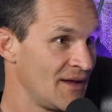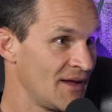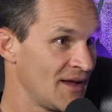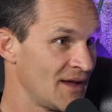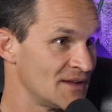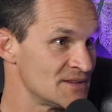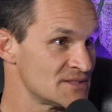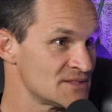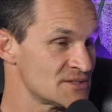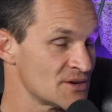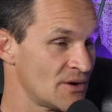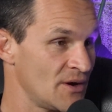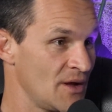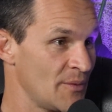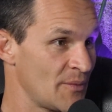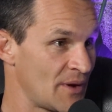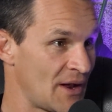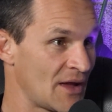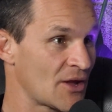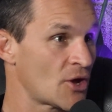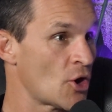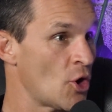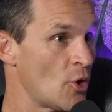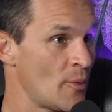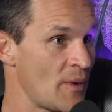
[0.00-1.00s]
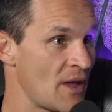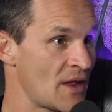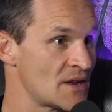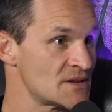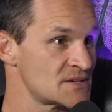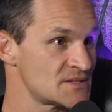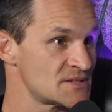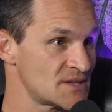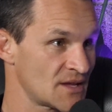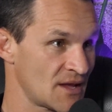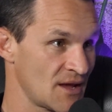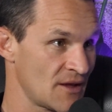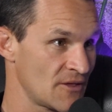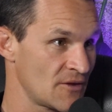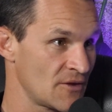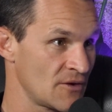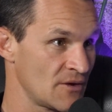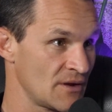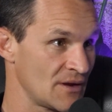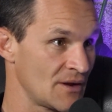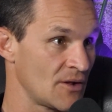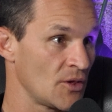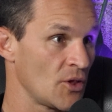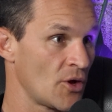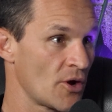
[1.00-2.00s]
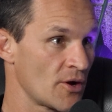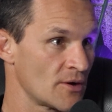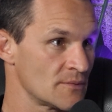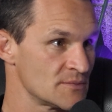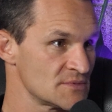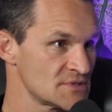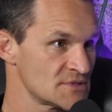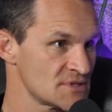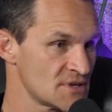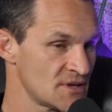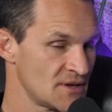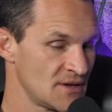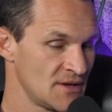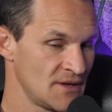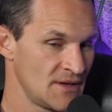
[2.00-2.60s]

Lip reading: And so him and I co-managed together in alarms,